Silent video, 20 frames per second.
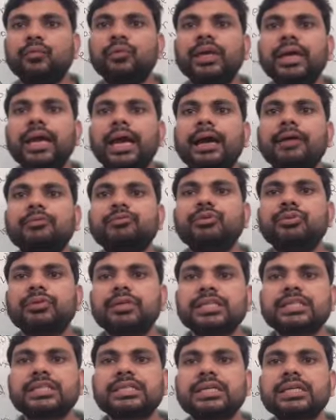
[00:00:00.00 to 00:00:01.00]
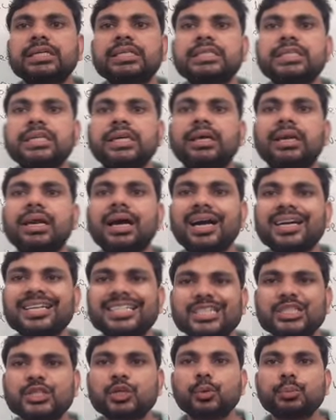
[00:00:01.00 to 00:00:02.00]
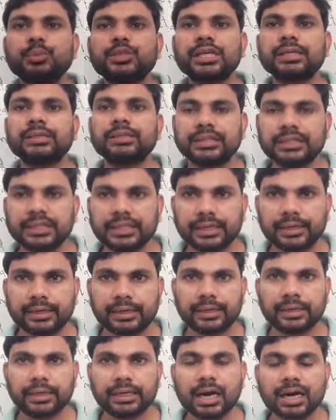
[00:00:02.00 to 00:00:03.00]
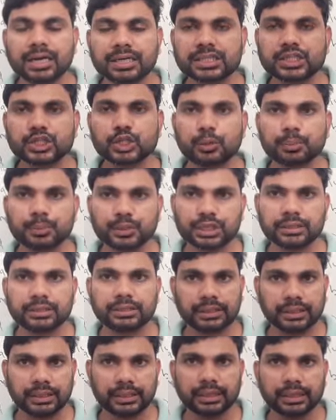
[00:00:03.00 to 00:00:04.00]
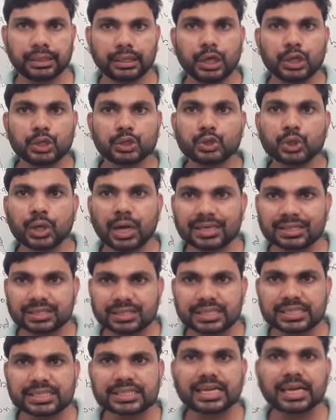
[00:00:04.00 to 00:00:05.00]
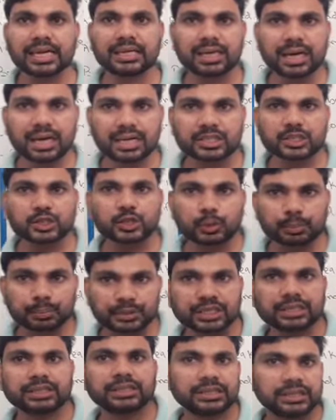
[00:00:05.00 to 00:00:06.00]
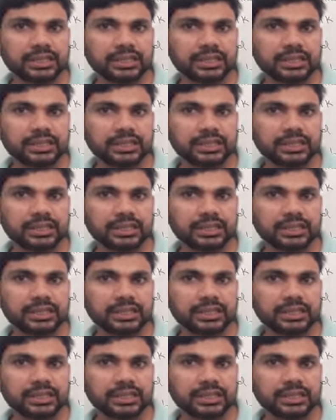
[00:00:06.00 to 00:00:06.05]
we have to discuss here adsorption theory. Adsorption theory. To understand adsorption